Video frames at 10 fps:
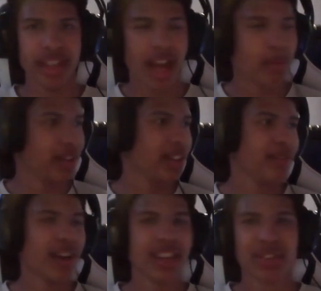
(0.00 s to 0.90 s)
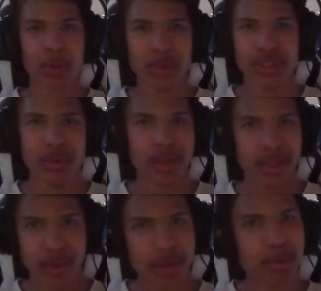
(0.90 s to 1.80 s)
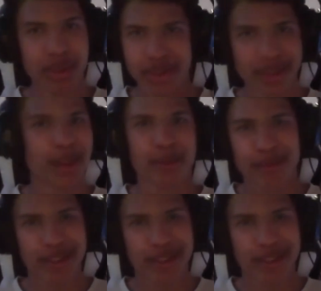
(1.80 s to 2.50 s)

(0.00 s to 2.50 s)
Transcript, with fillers: I mean, if I had told you that you had to put your life